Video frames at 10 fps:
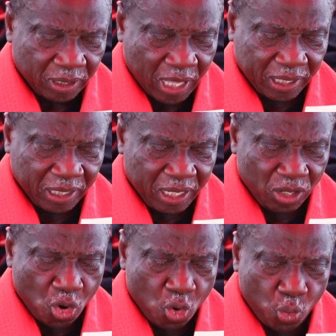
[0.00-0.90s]
that
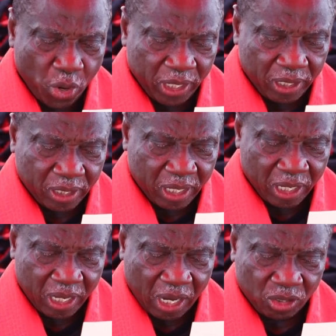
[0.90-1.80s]
Ni Okwe
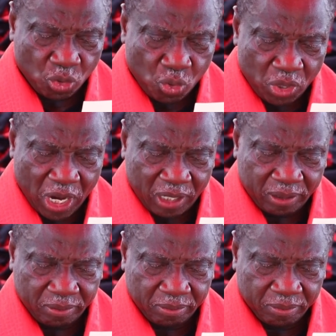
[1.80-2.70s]
Kinka Dowona,
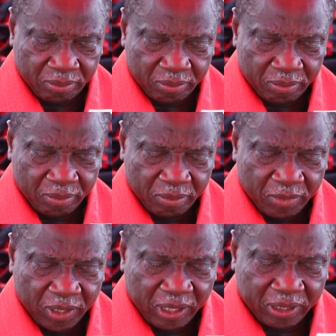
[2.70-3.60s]

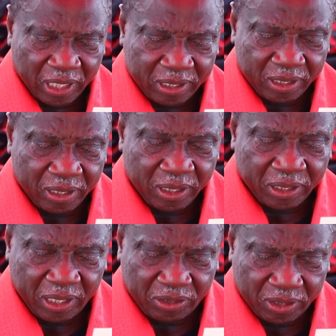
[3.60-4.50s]
the sixth
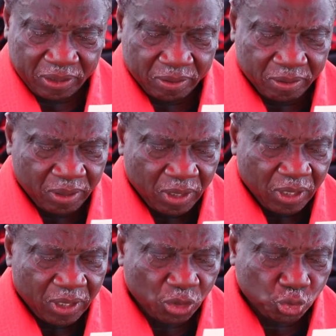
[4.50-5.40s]
deceased,
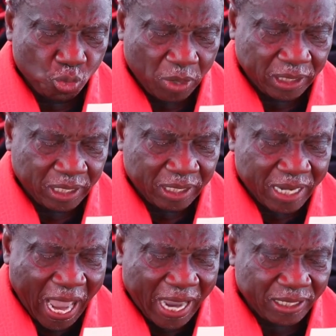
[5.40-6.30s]
the Osu Mantse,
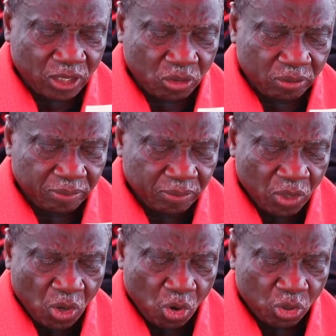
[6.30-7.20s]
died
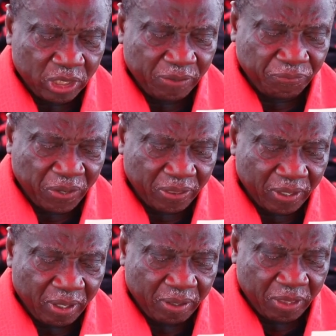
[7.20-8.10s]
on the 5th
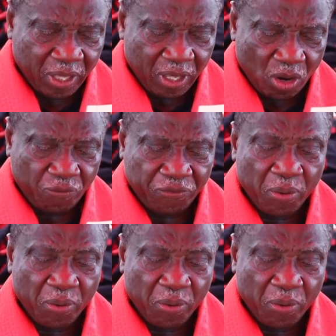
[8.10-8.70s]
day of